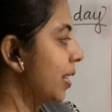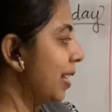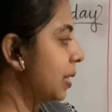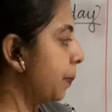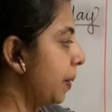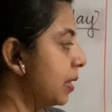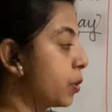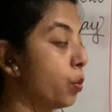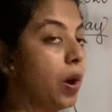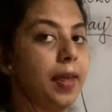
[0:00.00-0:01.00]
6
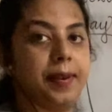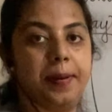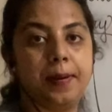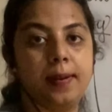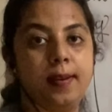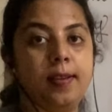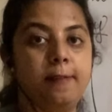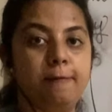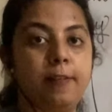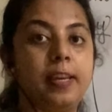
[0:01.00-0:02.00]
plus 1,
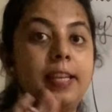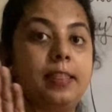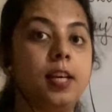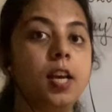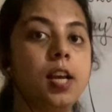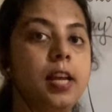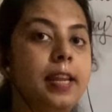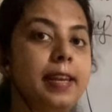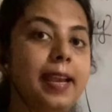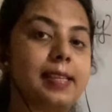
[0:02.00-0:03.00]
we get the
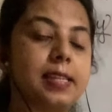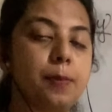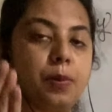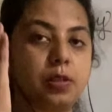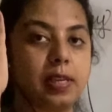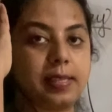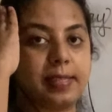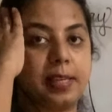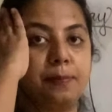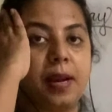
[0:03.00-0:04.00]
next number,
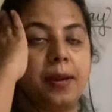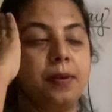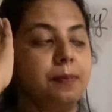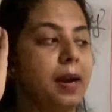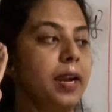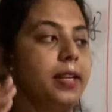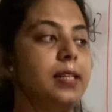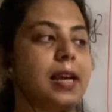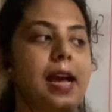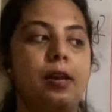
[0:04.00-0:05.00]
6 in my
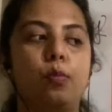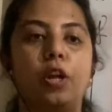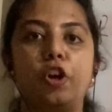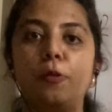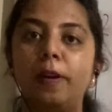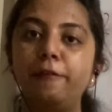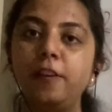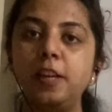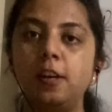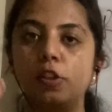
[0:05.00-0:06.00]
mind and 1 on my
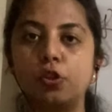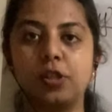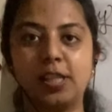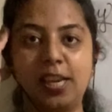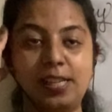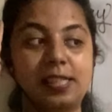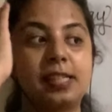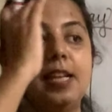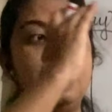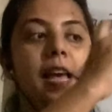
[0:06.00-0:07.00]
finger. So
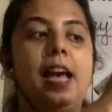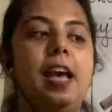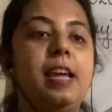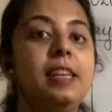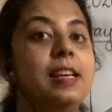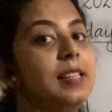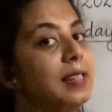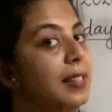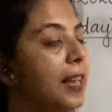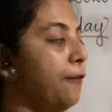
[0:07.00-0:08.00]
6 and
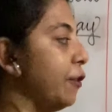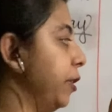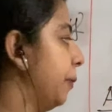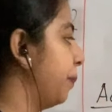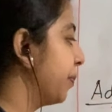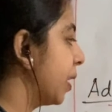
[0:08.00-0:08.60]
7.